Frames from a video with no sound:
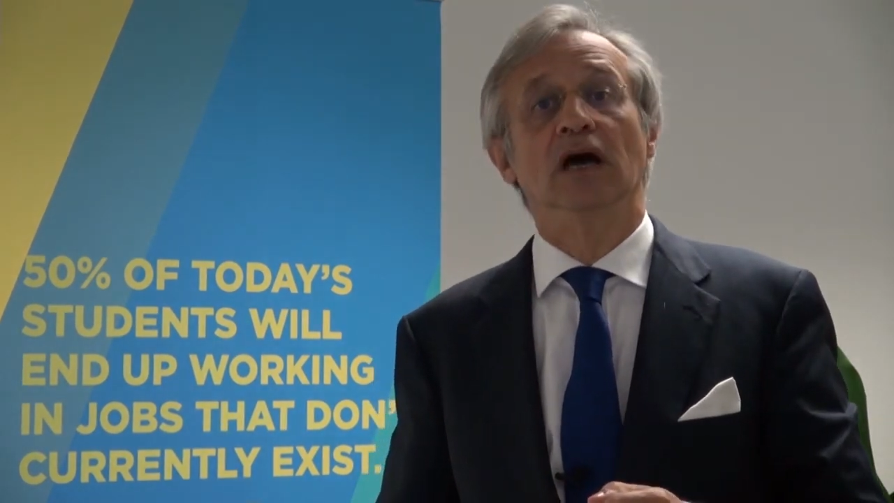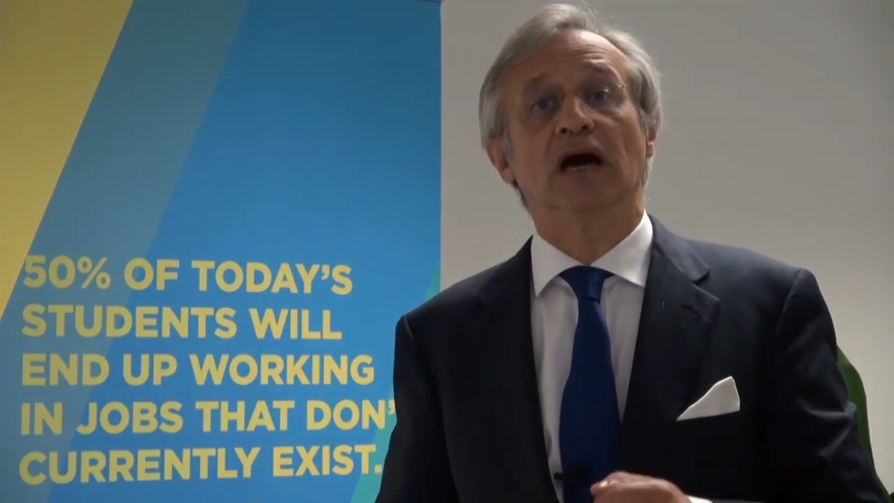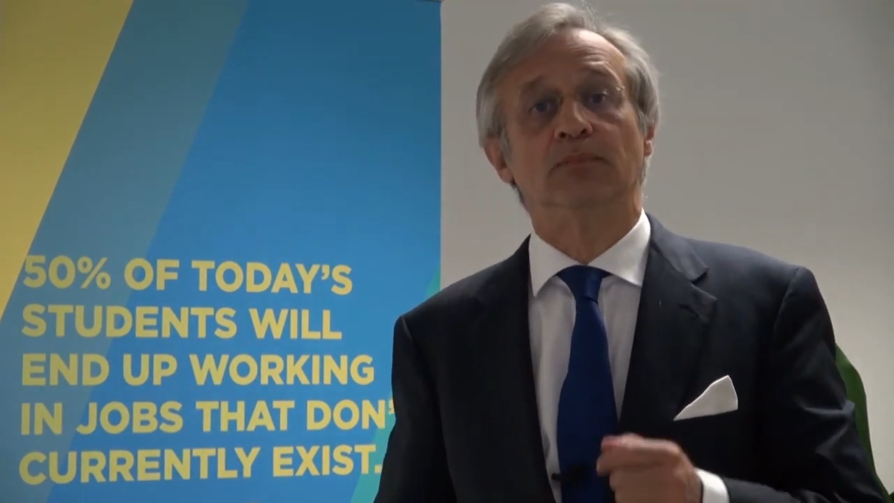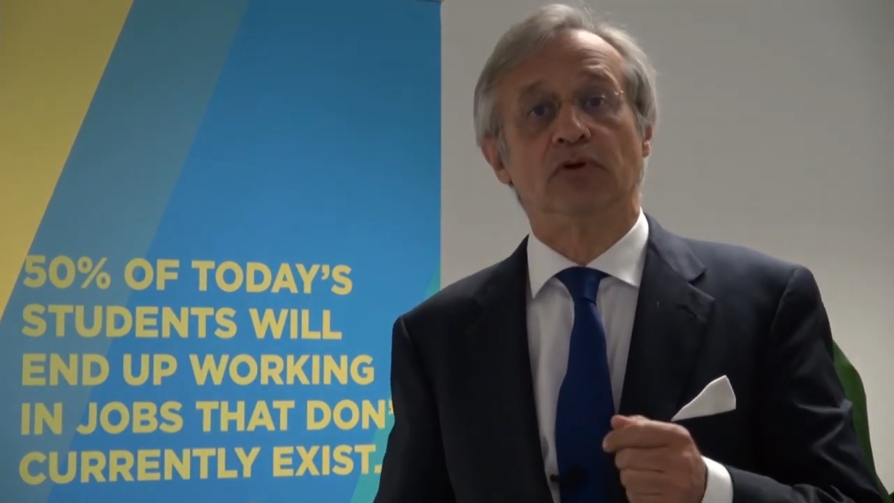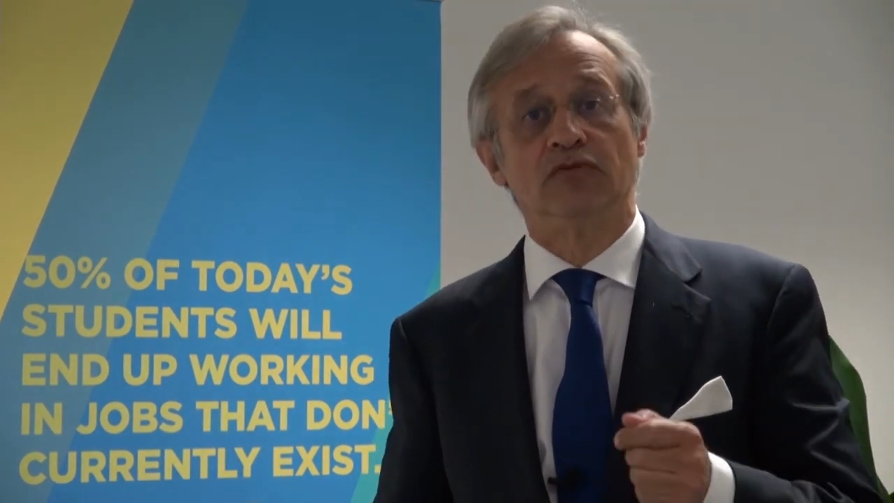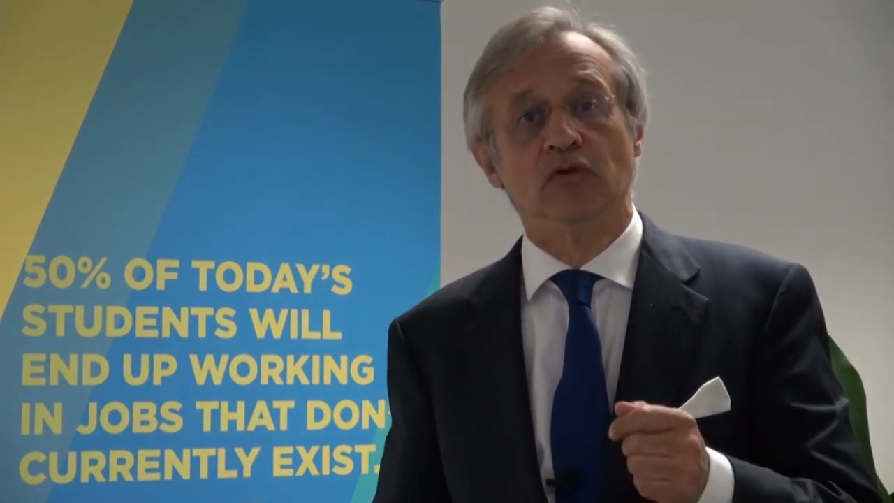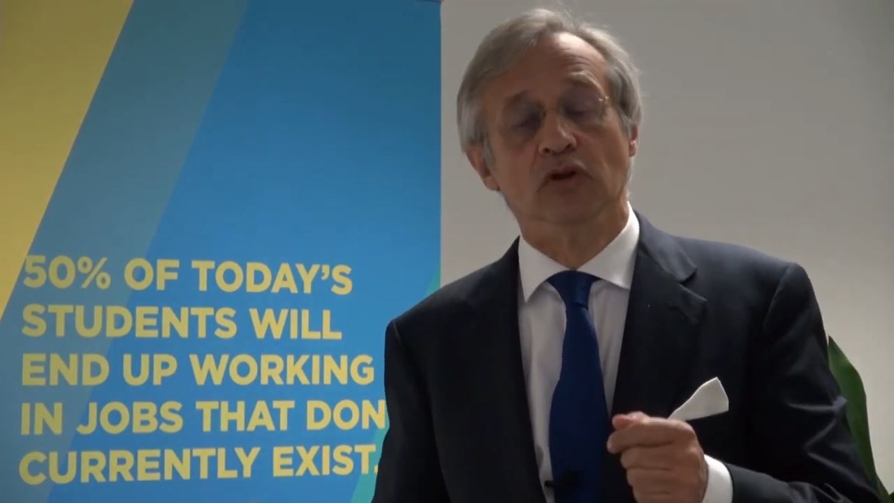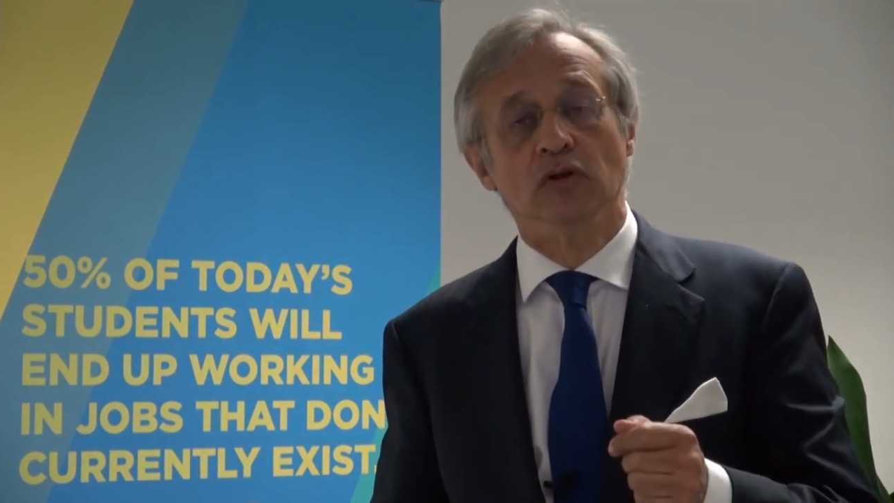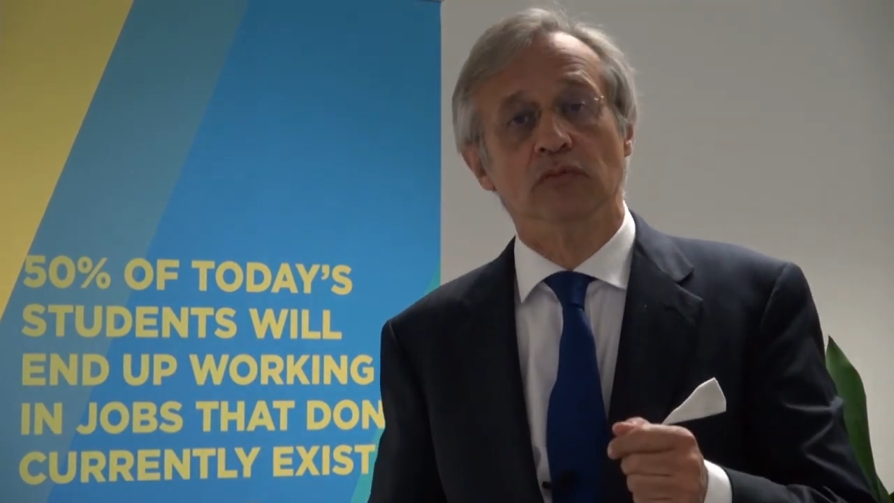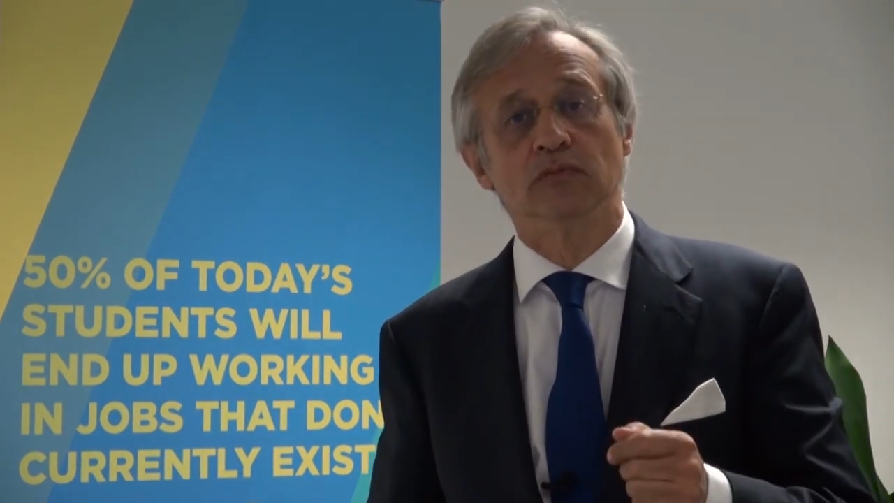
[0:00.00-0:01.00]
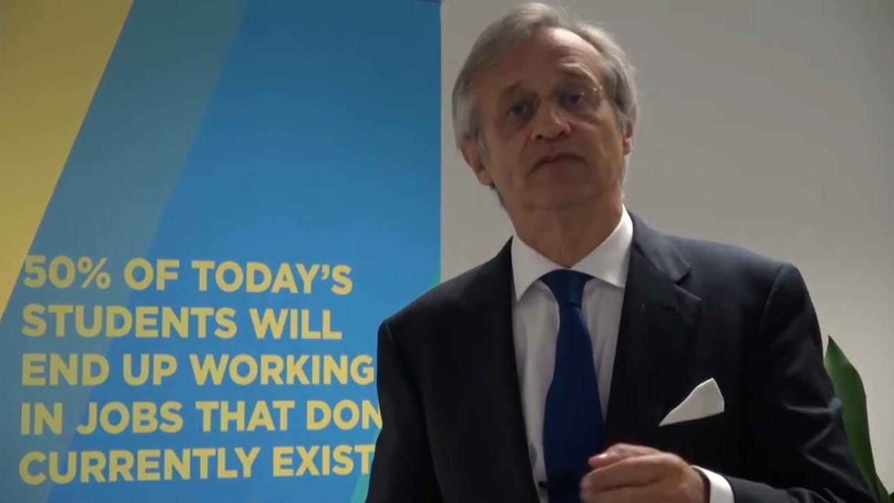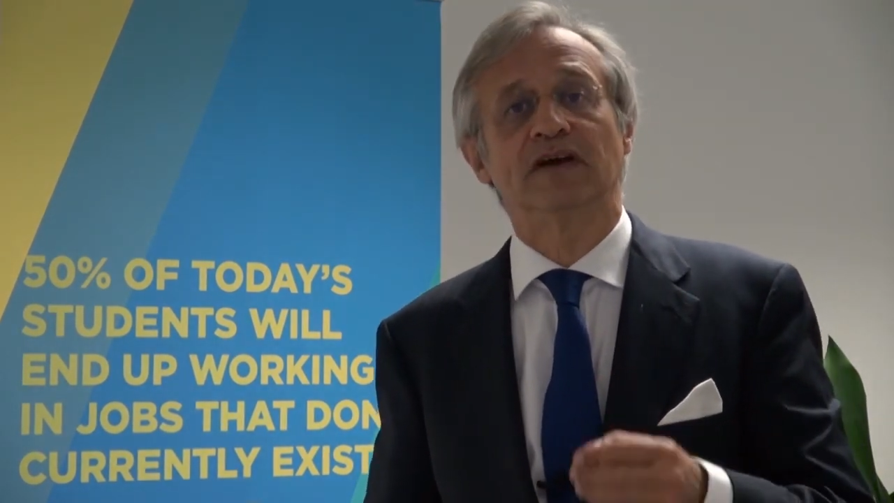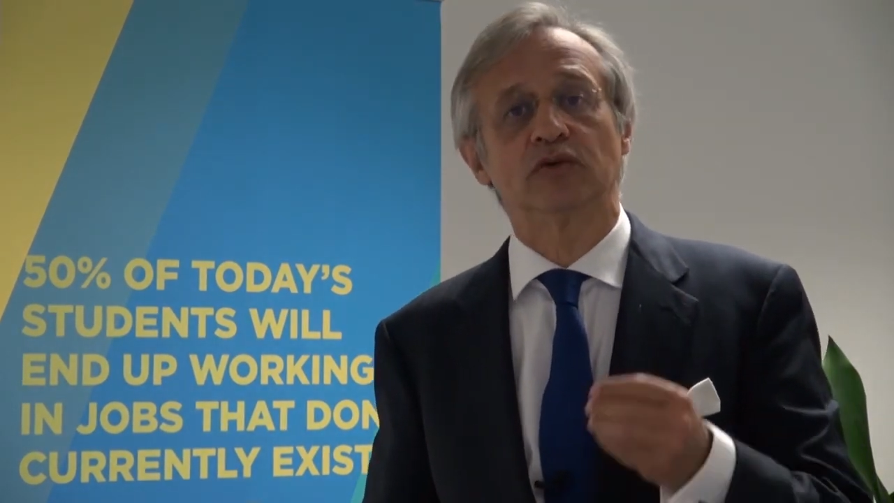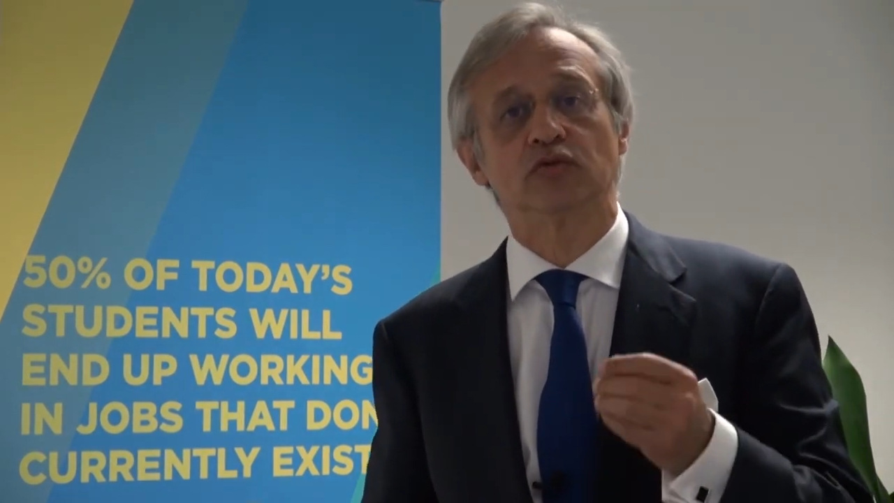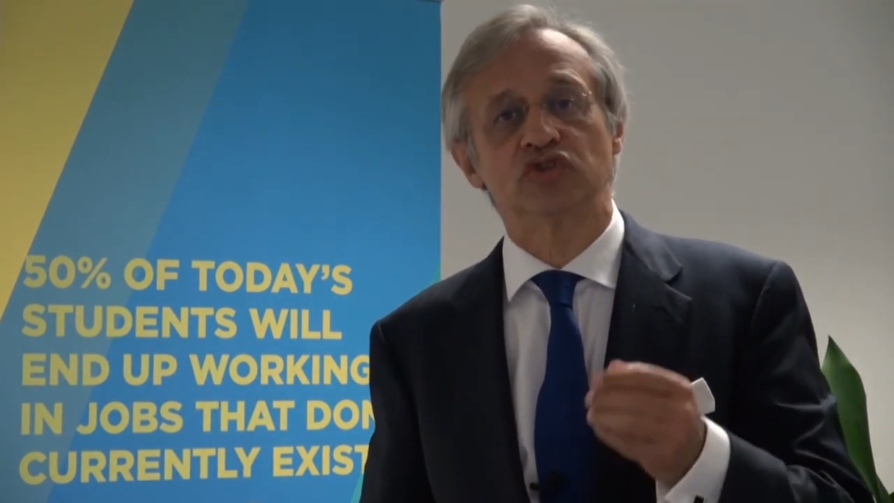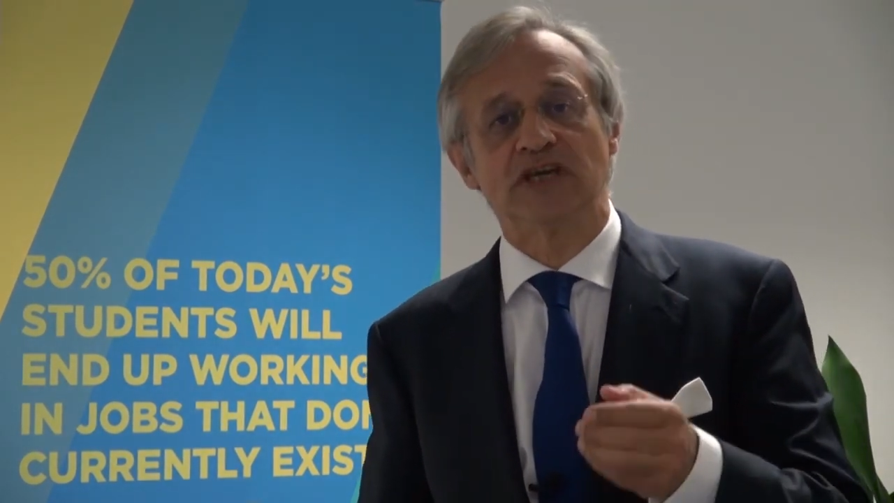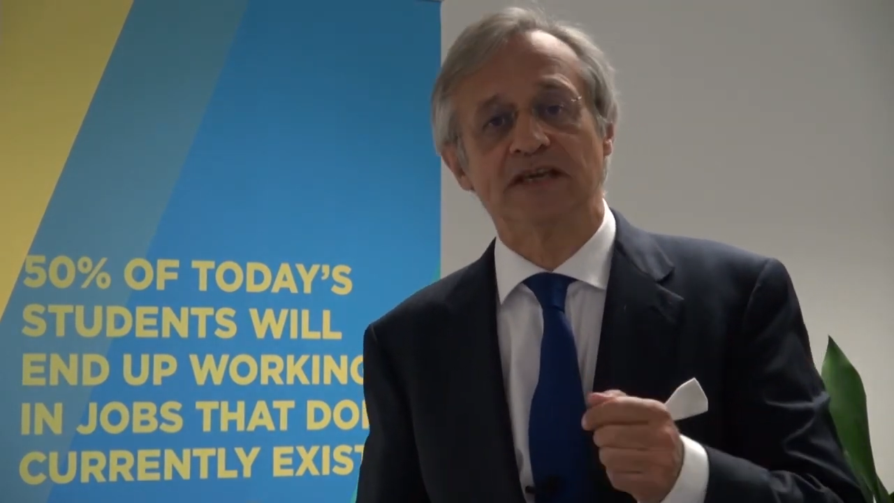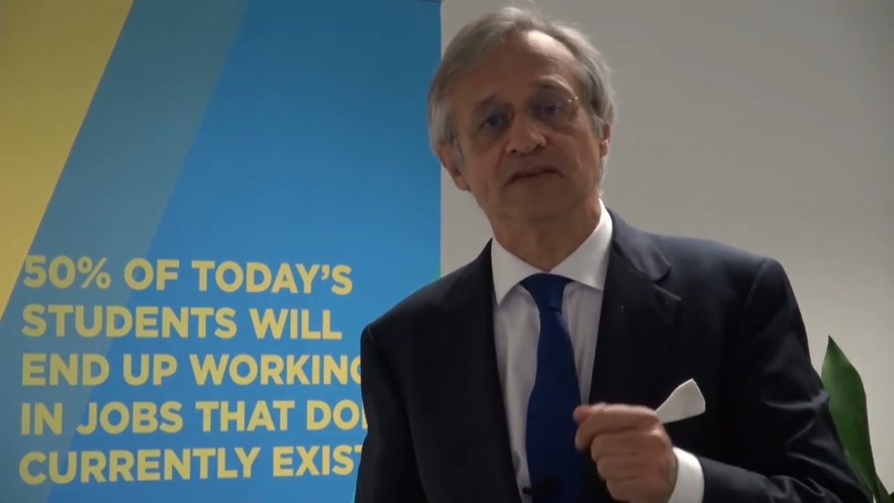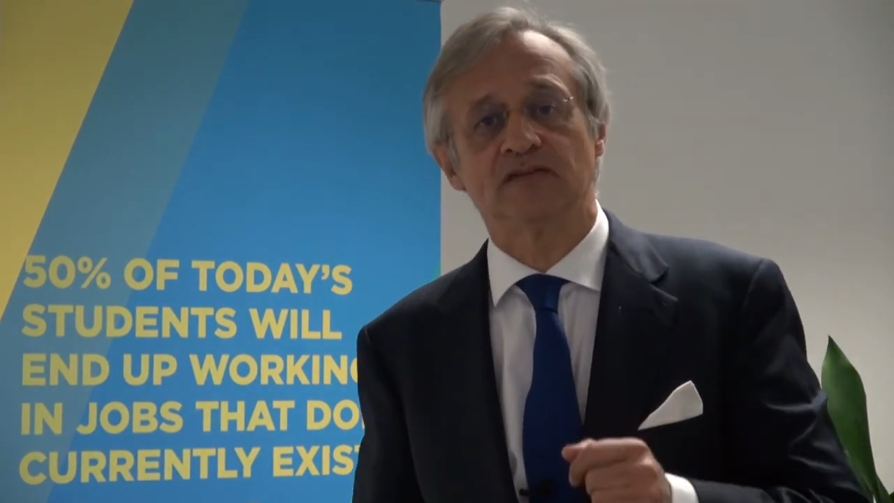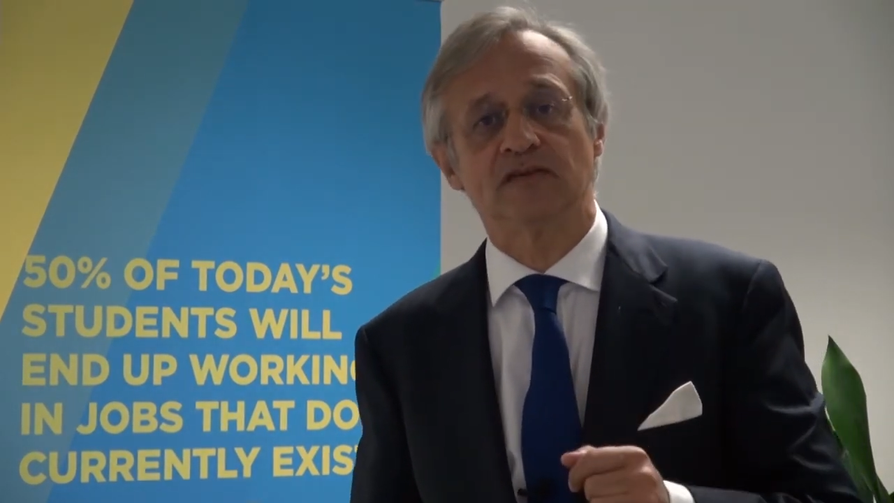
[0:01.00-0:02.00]
Above all, we value
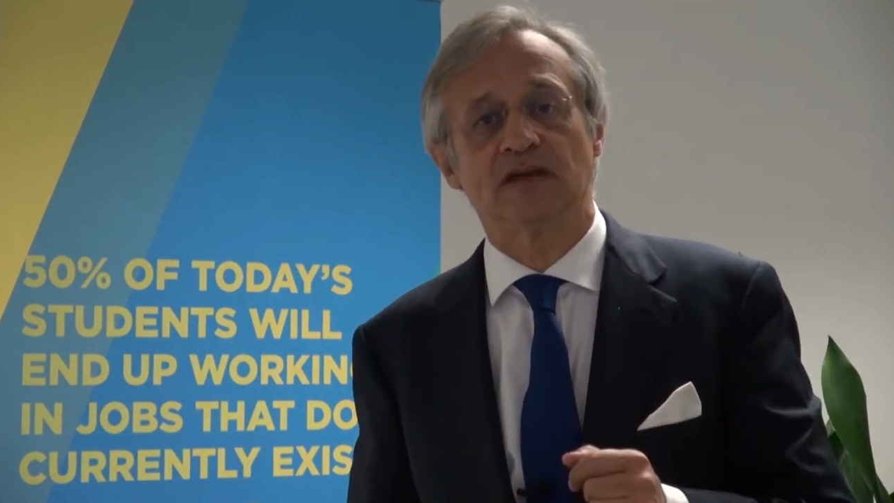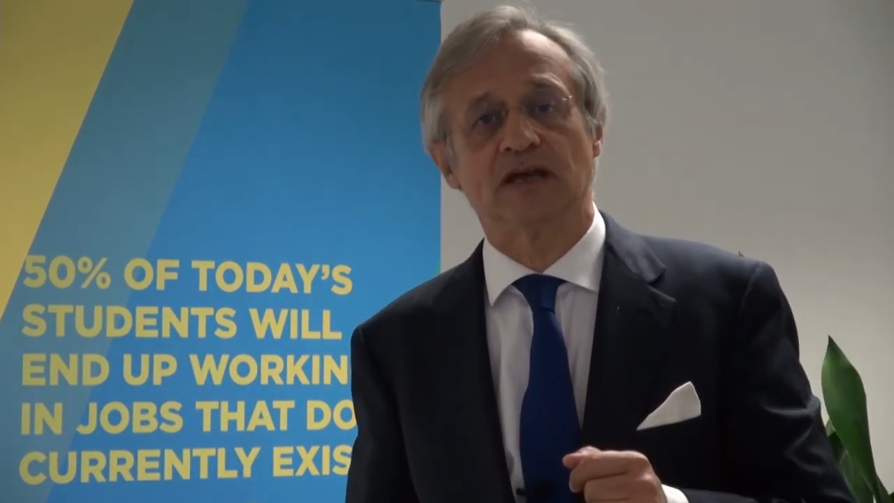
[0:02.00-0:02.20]
change